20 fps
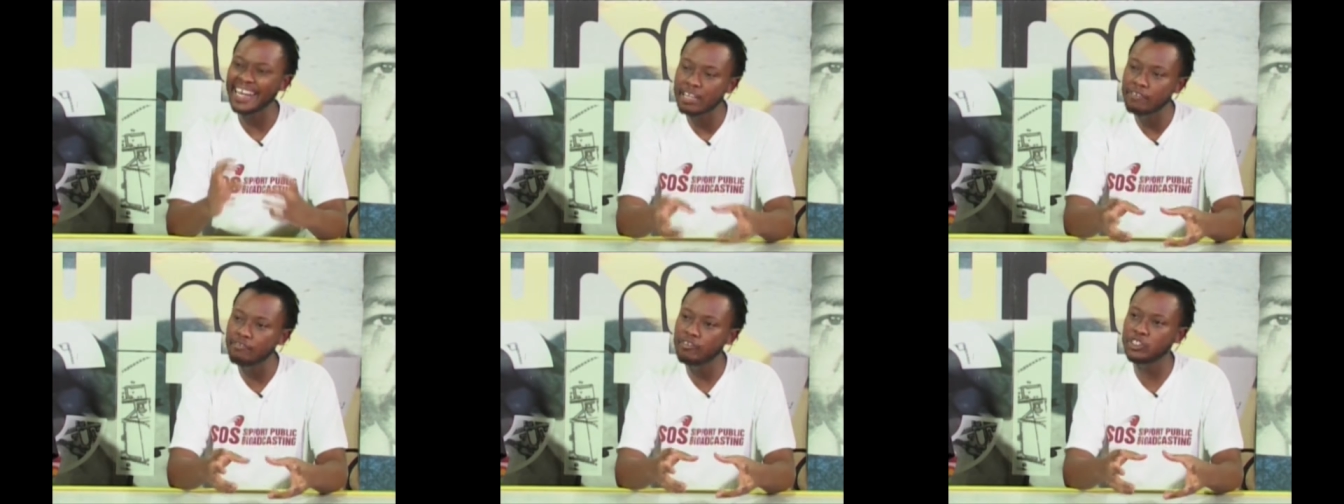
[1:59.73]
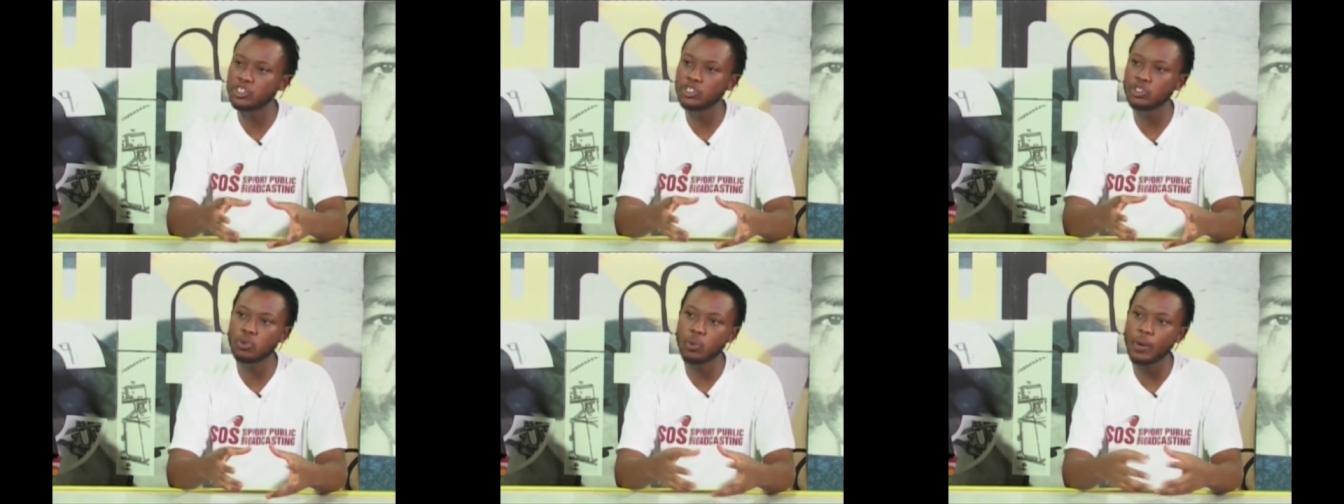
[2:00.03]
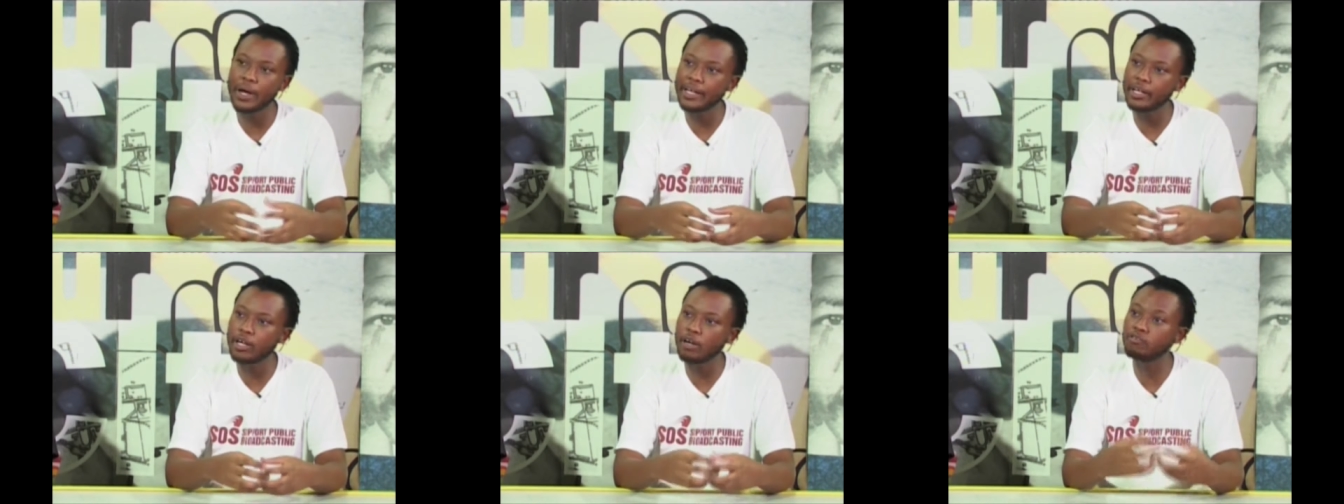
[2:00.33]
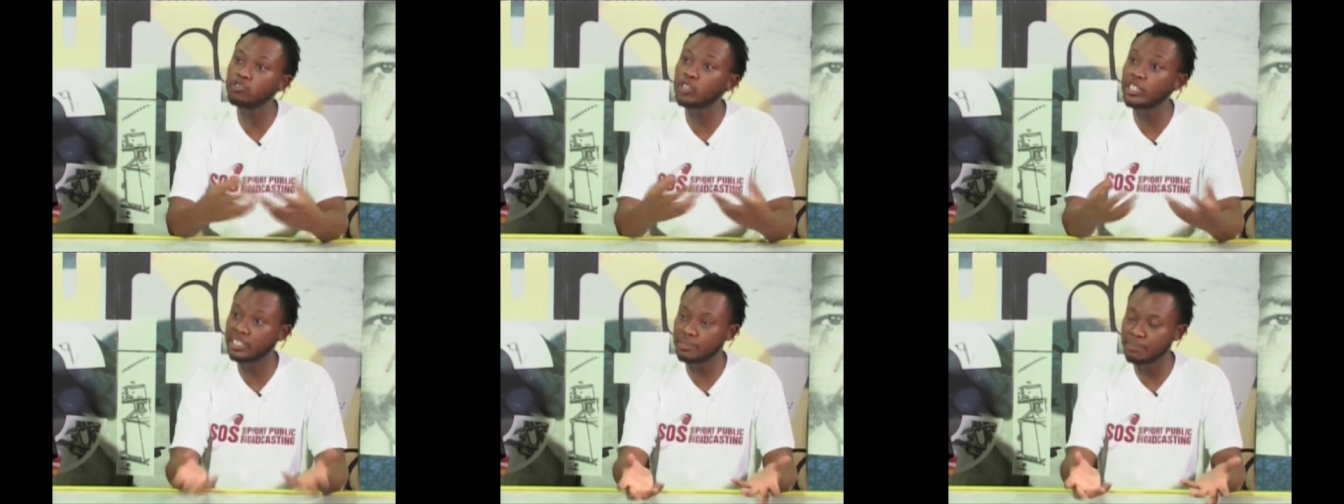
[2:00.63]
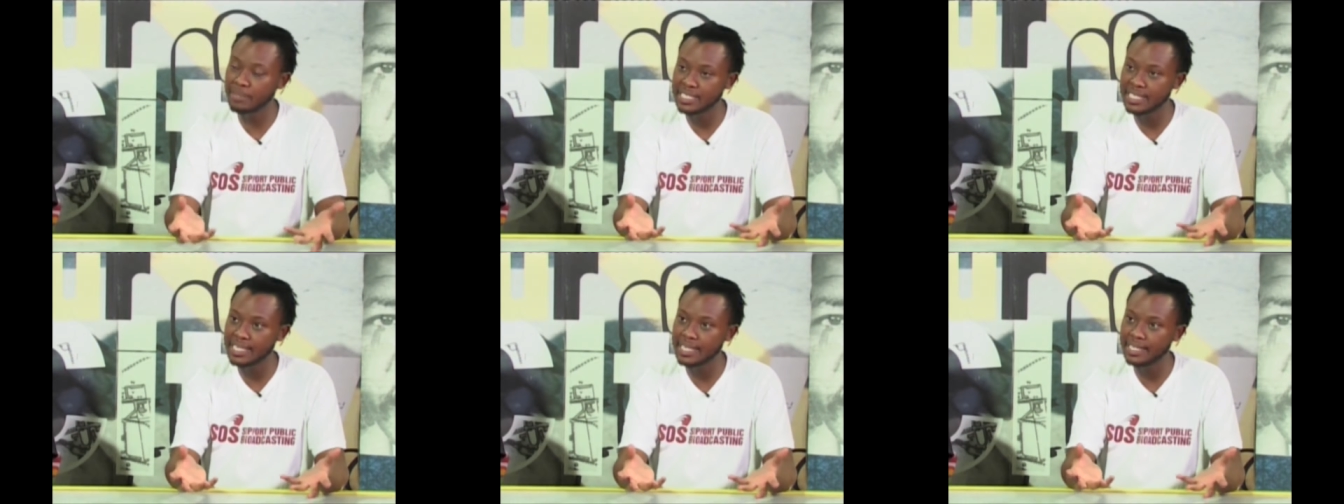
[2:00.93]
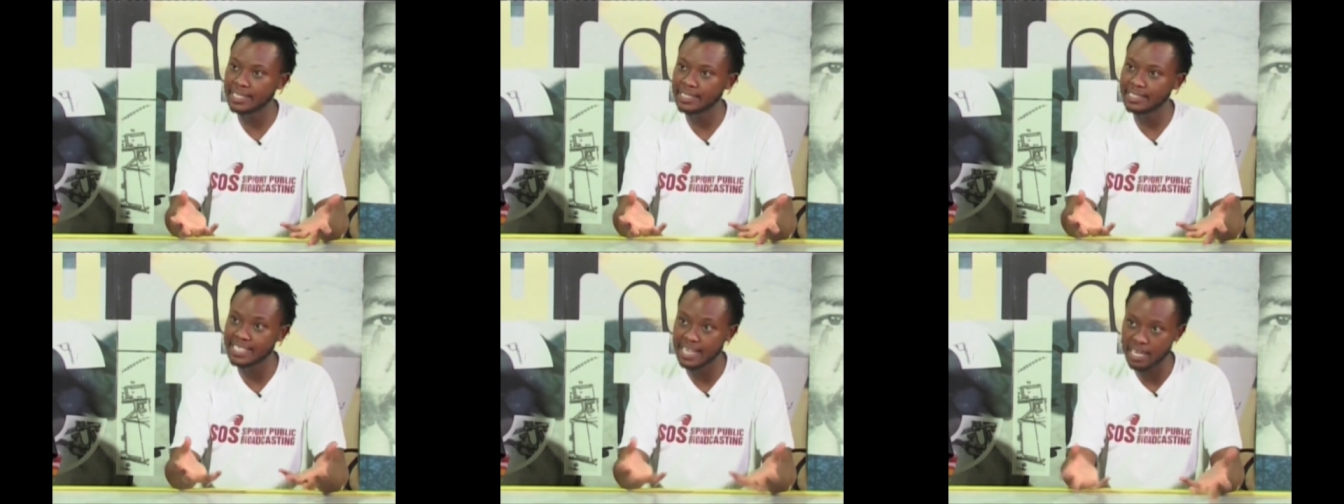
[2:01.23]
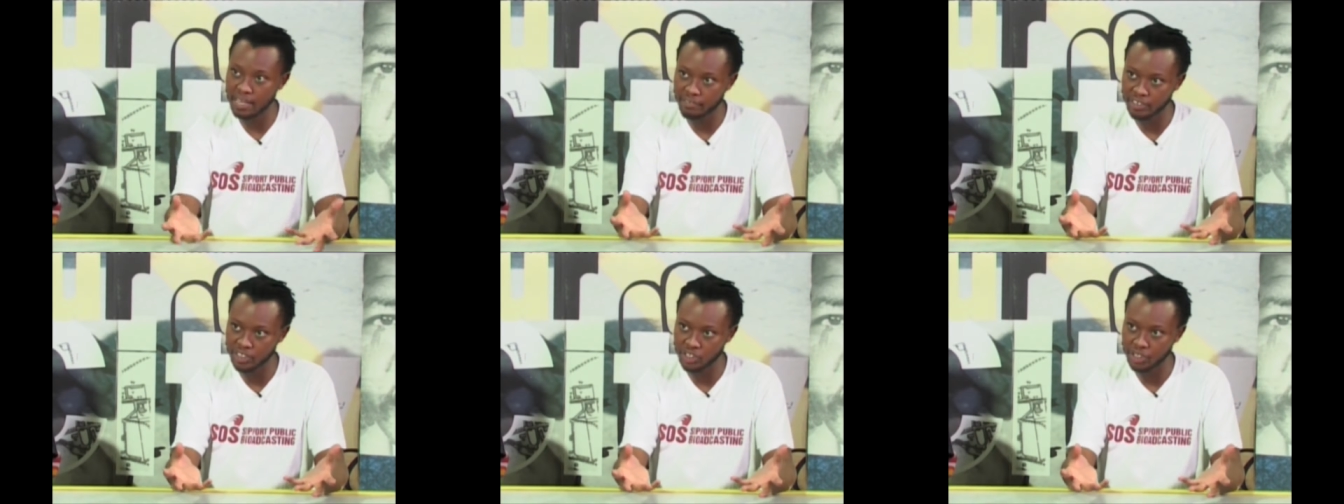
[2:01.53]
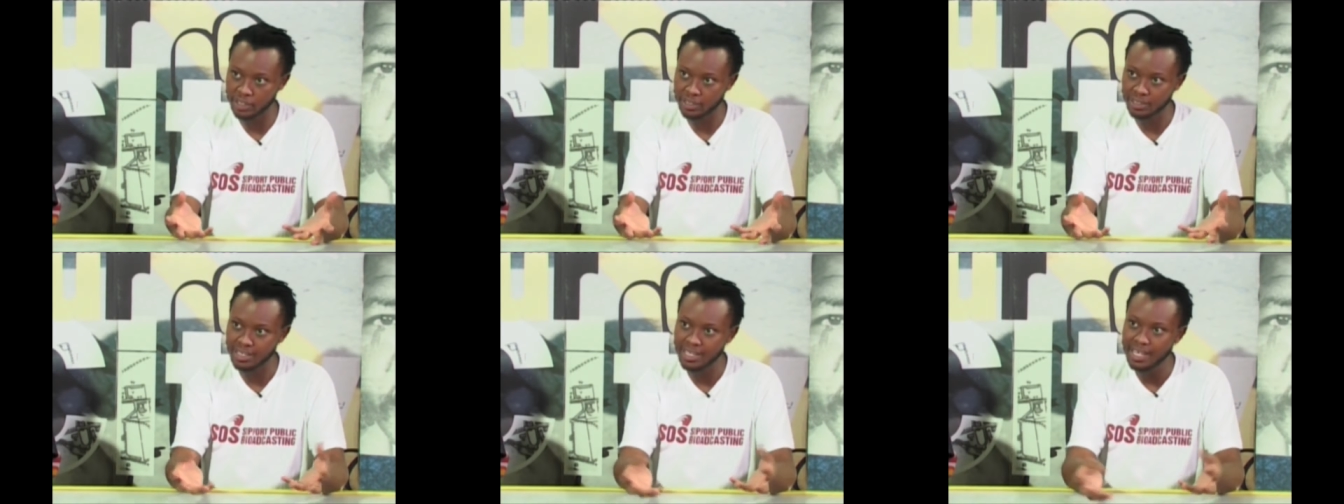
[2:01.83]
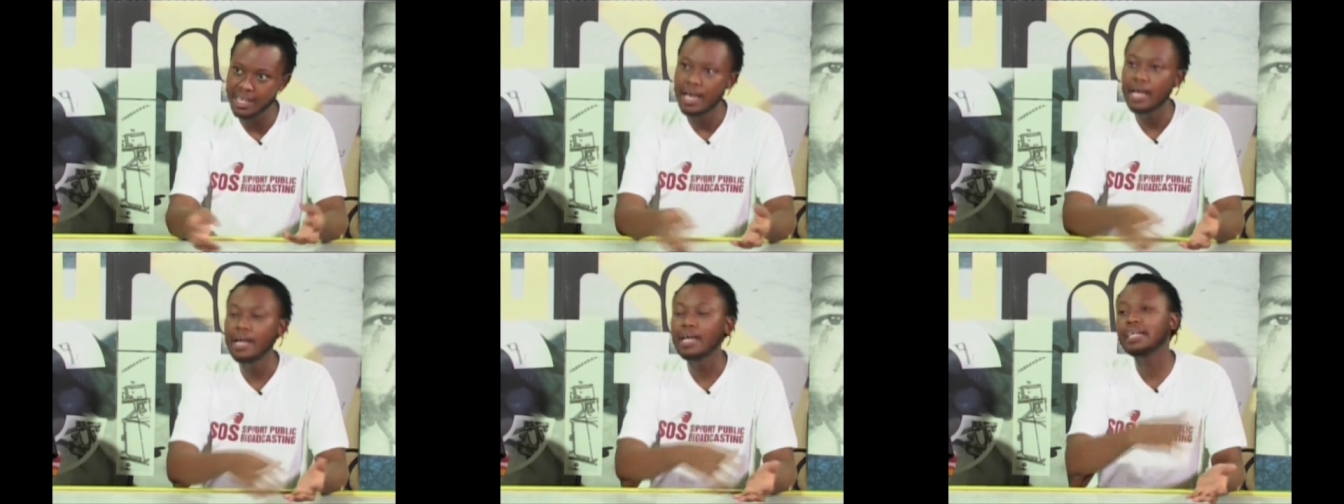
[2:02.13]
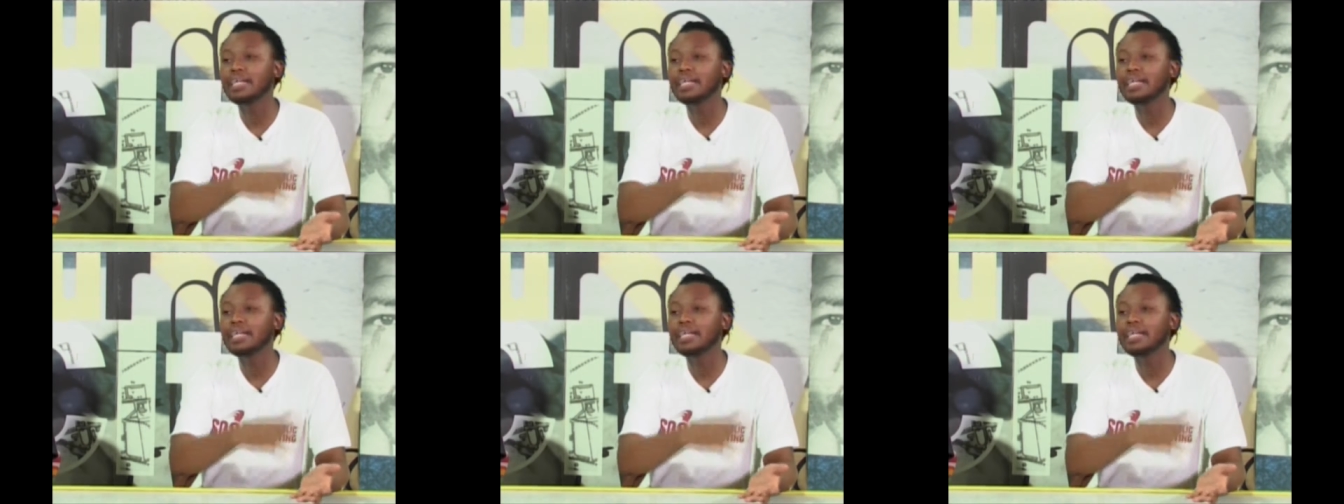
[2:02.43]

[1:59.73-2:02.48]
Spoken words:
inefficient way of transmitting television. Mm-hmm.